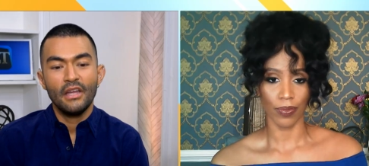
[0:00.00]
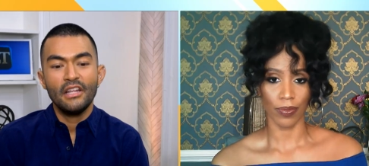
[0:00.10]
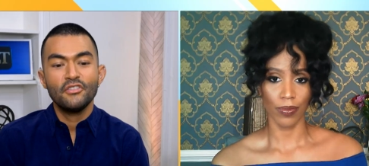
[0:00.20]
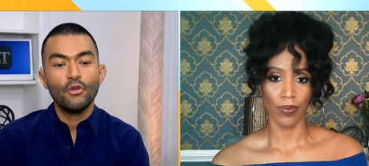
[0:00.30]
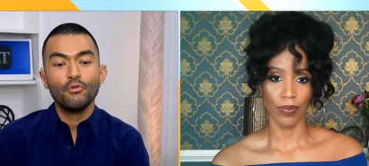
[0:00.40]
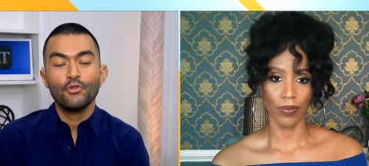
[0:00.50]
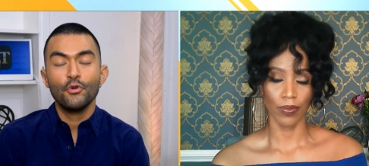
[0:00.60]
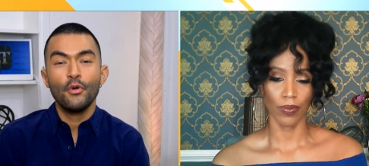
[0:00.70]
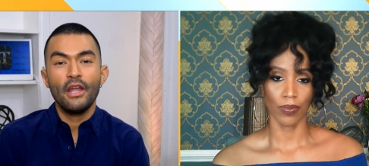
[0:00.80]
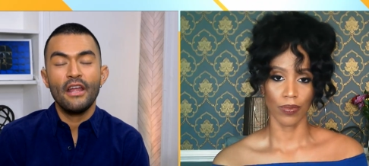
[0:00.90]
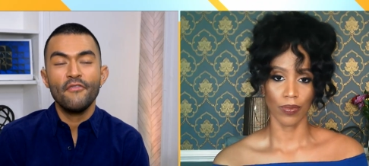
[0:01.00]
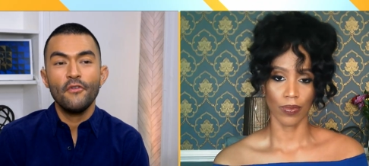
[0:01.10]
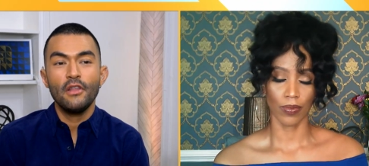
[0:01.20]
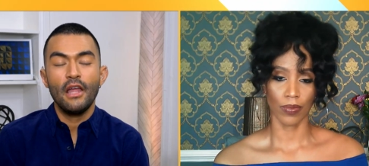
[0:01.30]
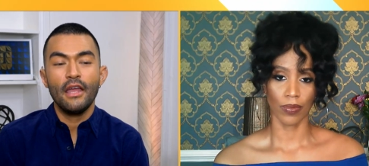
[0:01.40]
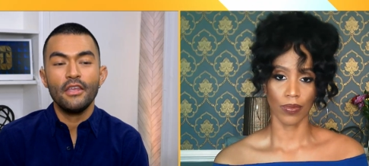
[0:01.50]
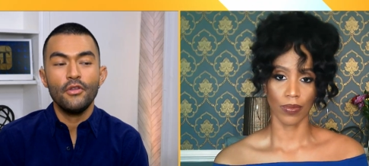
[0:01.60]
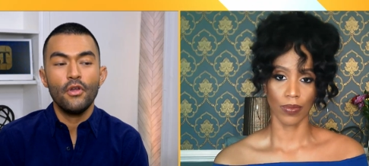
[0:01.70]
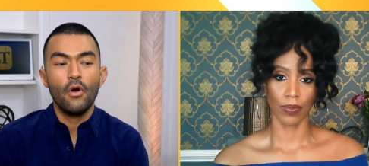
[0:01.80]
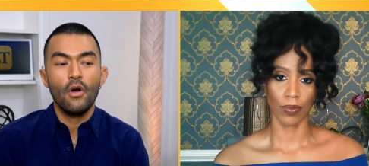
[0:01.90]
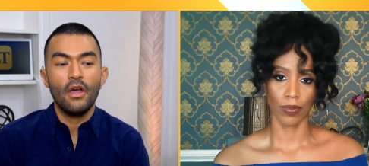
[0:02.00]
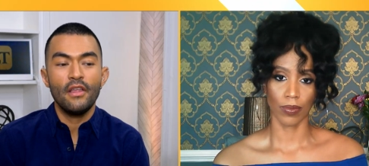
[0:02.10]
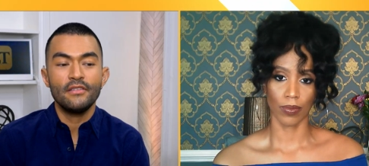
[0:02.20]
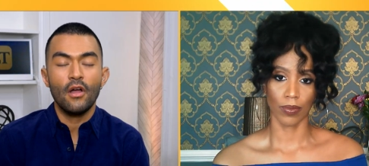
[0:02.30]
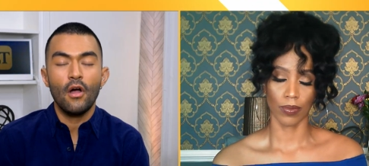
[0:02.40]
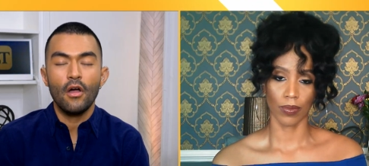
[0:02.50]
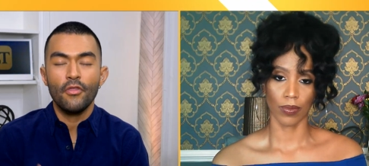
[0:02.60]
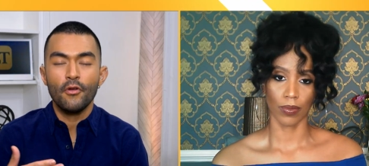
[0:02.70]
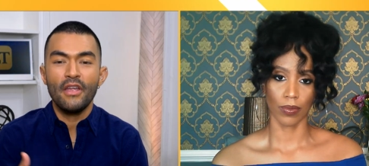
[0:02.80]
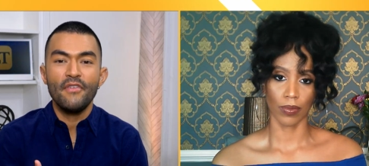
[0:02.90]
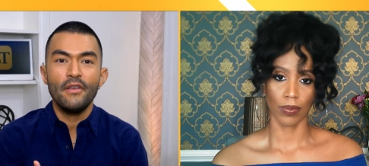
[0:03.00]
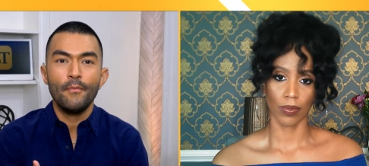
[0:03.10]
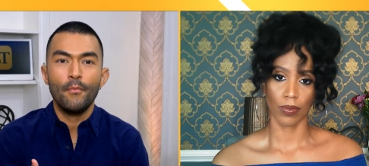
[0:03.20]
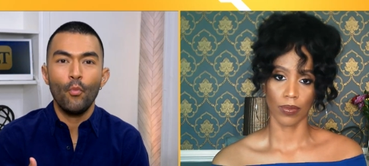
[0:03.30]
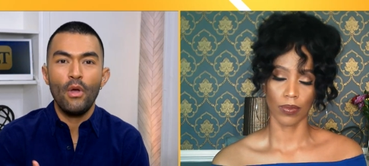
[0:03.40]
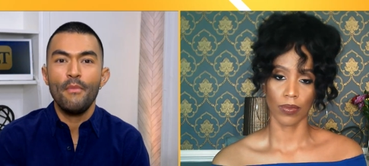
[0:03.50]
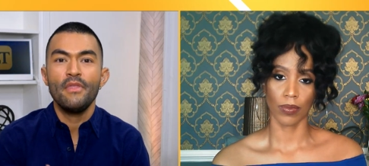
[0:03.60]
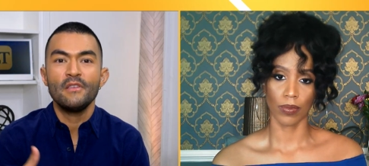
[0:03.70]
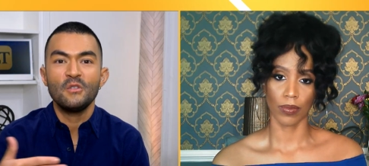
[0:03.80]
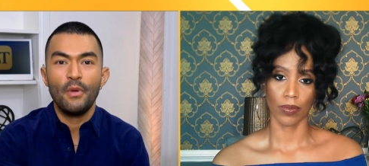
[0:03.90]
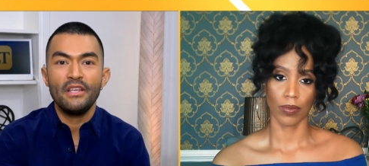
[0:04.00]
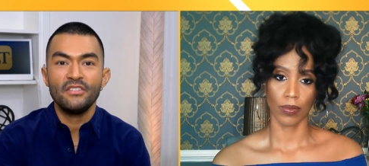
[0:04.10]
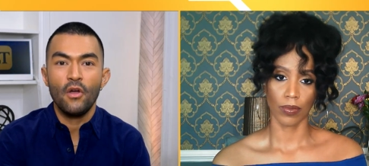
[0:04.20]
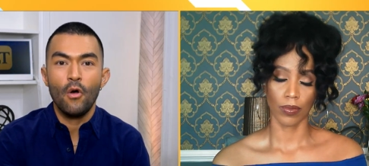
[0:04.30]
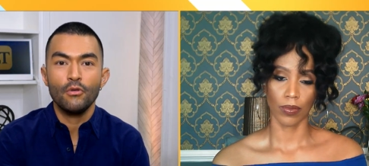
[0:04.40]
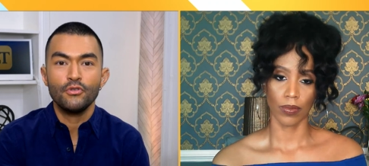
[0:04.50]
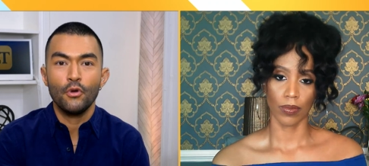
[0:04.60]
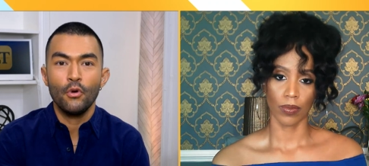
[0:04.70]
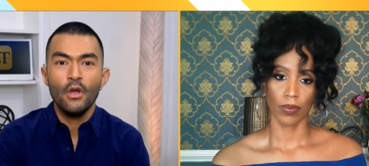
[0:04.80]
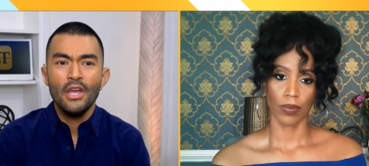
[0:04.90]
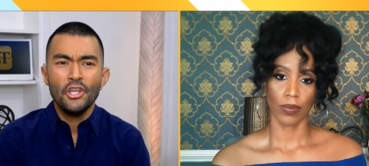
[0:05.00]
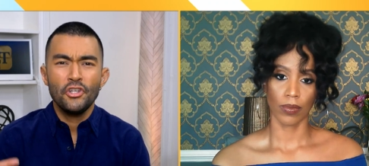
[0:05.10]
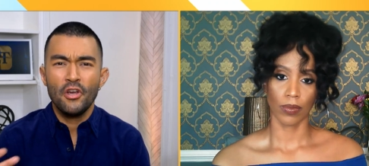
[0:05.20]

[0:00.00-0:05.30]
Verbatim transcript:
Speaker 1: it's so true and i feel like you know it's uh, they're giving women the space to also share